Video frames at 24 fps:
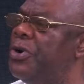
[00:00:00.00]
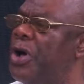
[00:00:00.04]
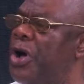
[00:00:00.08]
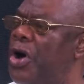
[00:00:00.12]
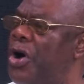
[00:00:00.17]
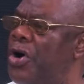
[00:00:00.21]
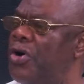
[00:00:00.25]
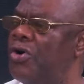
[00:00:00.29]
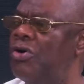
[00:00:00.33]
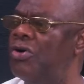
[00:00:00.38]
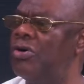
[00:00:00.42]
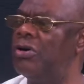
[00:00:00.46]

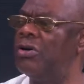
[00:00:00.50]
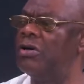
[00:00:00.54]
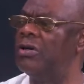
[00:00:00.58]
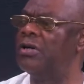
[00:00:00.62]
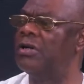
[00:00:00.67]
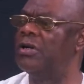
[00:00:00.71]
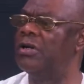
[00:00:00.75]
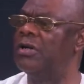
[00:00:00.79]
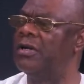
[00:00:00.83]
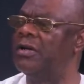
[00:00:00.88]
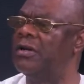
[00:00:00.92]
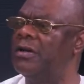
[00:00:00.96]
No.
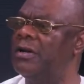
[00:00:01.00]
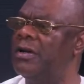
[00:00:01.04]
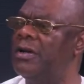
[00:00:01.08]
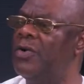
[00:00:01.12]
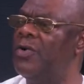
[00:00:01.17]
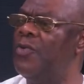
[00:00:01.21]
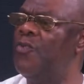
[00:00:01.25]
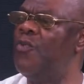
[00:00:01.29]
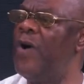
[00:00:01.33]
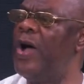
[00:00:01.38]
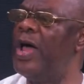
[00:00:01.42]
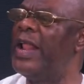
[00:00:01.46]

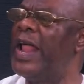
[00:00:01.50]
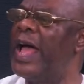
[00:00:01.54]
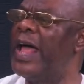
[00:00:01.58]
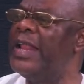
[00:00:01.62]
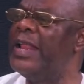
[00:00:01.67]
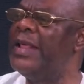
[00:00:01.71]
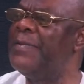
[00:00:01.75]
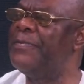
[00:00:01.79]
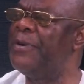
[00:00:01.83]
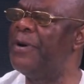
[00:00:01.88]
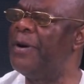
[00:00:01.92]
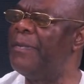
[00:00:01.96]
When an
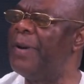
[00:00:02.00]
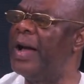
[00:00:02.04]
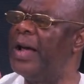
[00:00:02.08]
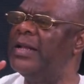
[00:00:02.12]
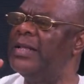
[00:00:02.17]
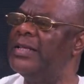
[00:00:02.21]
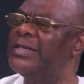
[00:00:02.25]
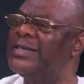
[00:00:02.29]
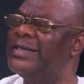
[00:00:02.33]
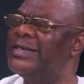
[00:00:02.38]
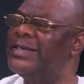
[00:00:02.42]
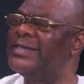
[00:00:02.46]
Igbo
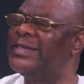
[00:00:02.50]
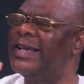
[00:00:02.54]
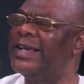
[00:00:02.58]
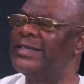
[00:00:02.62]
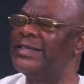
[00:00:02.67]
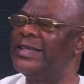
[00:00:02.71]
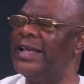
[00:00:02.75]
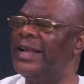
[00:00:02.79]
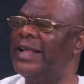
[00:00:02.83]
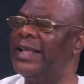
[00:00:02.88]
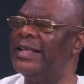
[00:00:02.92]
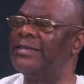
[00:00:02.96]
man seeks
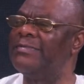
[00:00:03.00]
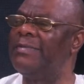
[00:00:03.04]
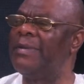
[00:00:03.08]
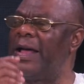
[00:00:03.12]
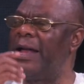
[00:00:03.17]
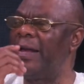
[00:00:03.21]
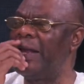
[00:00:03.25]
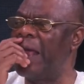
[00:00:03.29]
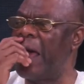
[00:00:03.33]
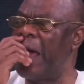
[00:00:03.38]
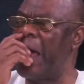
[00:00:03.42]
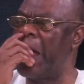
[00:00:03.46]
excellence,
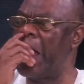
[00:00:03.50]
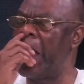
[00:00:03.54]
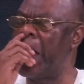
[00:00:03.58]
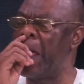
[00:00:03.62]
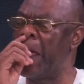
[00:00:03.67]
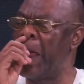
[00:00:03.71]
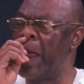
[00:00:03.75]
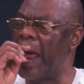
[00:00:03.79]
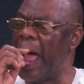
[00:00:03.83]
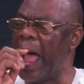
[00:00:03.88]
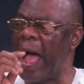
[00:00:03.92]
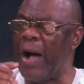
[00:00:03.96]
my dear,
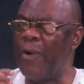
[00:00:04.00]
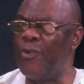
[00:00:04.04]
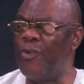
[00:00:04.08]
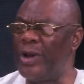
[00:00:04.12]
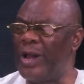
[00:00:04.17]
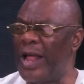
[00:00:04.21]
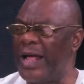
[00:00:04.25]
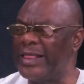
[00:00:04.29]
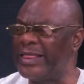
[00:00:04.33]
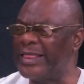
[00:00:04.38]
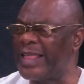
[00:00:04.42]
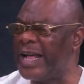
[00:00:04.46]
I
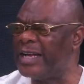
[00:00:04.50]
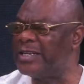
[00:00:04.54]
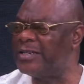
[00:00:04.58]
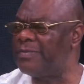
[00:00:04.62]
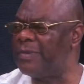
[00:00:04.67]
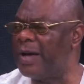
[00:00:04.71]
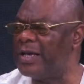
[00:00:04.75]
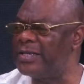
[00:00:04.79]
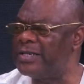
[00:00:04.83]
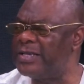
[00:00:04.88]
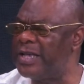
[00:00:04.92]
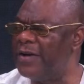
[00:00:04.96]
will attach
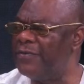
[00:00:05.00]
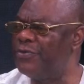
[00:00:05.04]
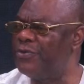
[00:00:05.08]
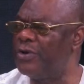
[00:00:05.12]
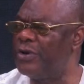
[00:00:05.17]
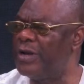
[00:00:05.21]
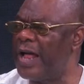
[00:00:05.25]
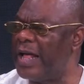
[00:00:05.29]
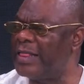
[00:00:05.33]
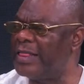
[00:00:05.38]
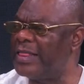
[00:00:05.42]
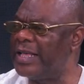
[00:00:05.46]
myself
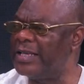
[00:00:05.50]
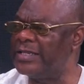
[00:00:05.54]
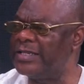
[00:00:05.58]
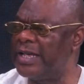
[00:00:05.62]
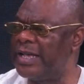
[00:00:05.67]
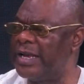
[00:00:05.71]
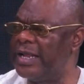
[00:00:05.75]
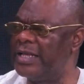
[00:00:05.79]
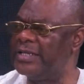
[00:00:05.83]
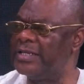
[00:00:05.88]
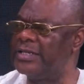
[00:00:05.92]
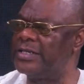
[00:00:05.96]
to that
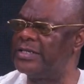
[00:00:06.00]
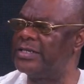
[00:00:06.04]
excellence.